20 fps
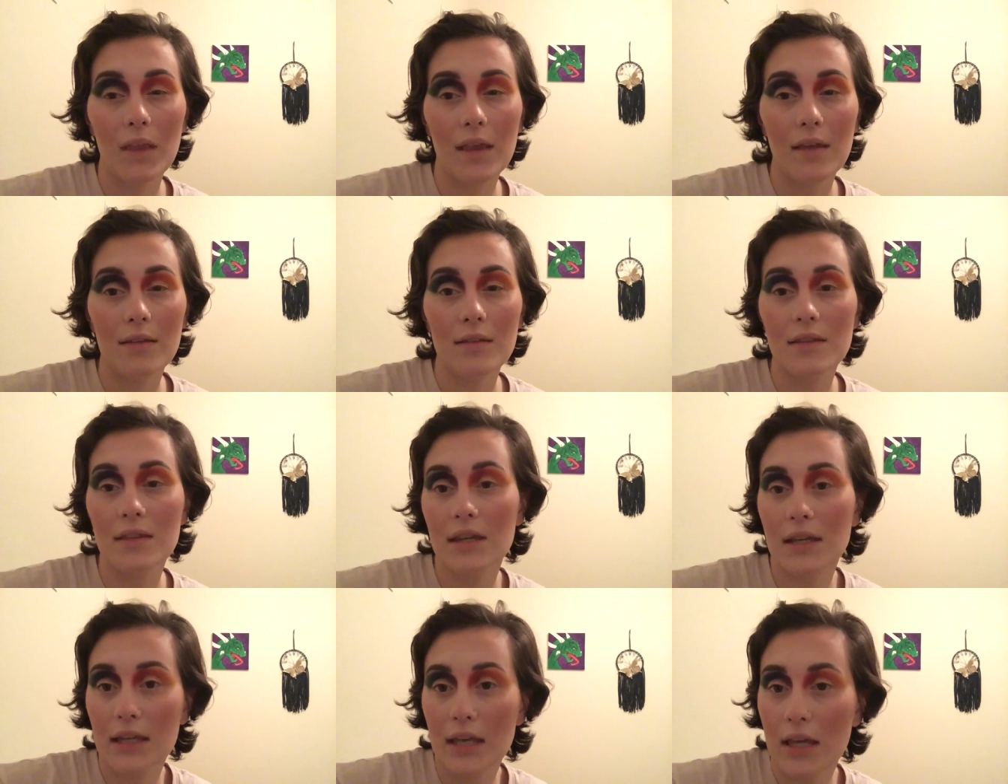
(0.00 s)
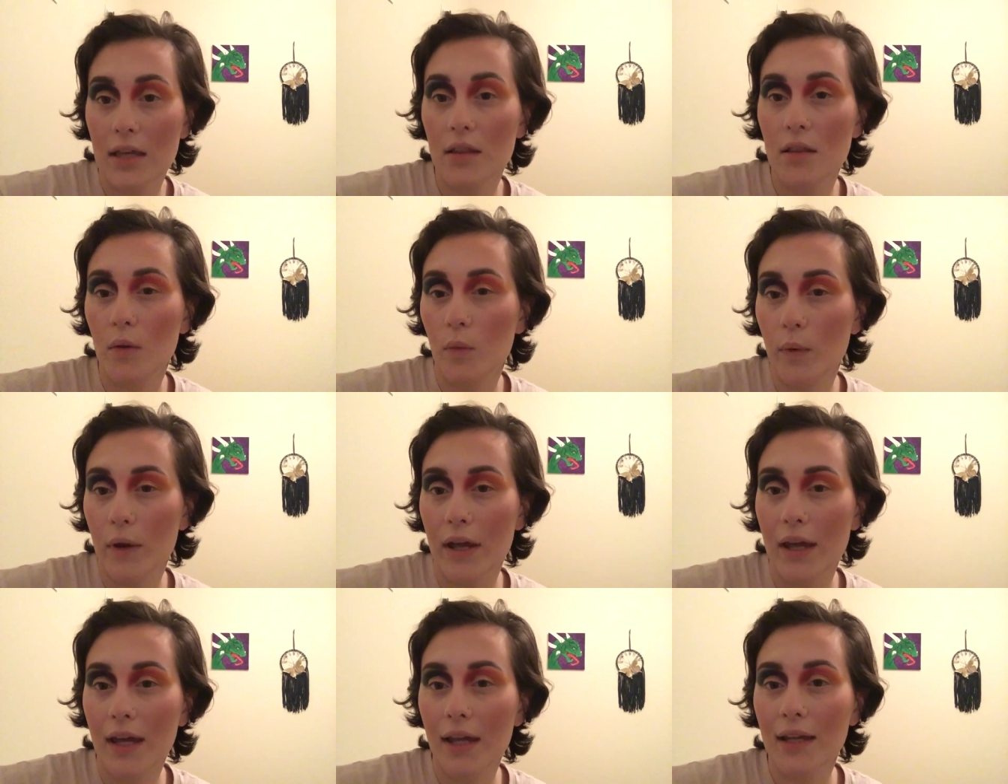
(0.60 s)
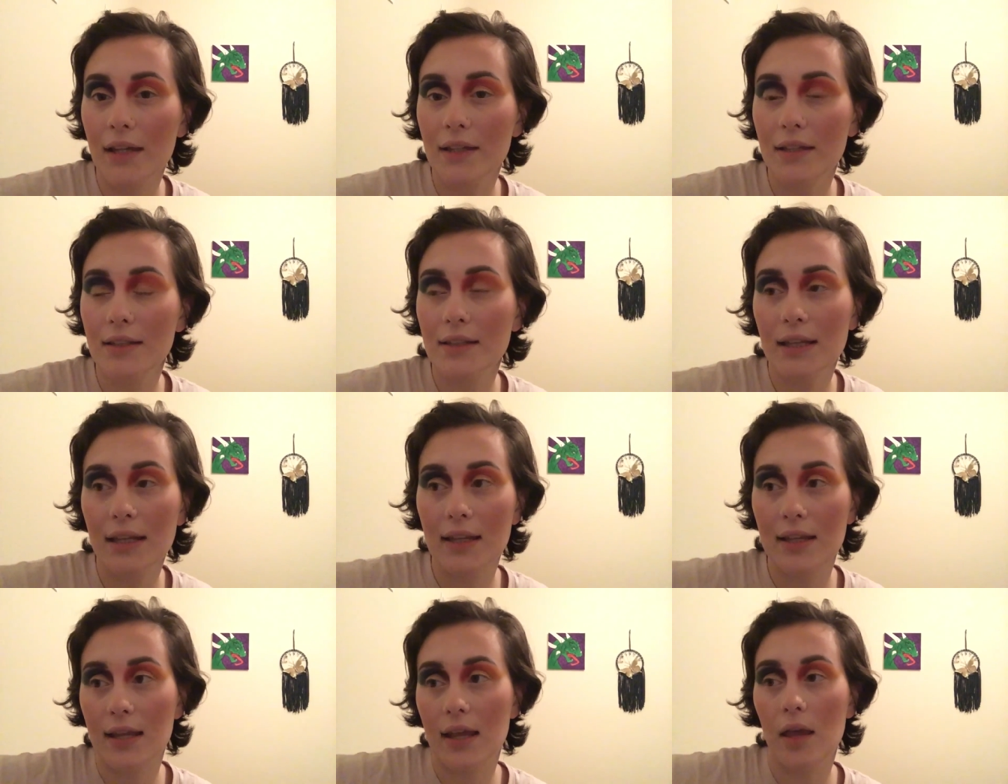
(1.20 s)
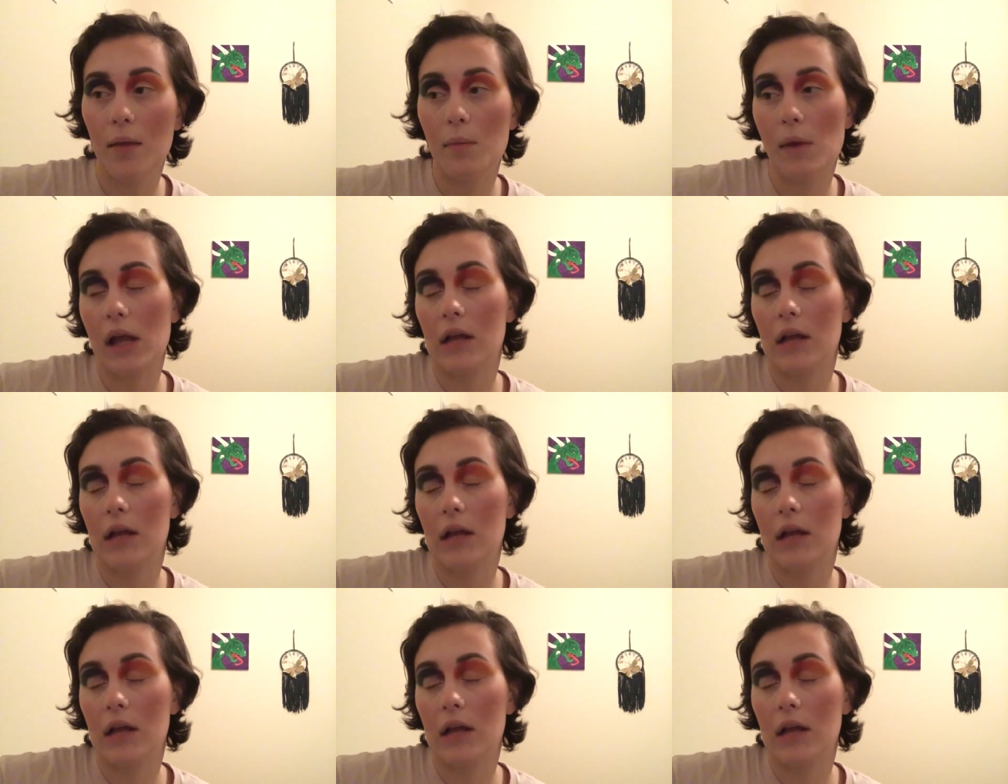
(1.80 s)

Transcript: they get in the way and hit my